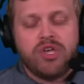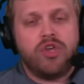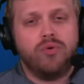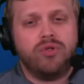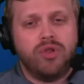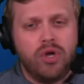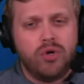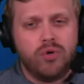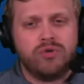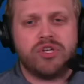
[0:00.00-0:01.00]
you
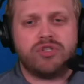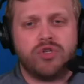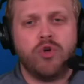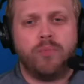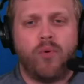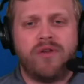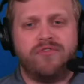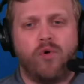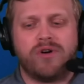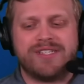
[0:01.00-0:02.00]
lose two point
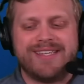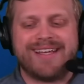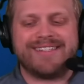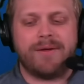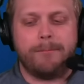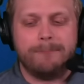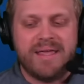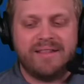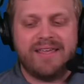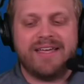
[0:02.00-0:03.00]
four six
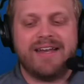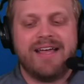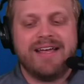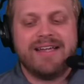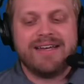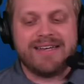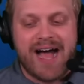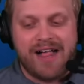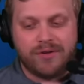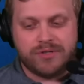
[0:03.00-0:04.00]
million
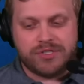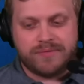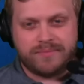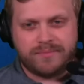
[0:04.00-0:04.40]
dollars.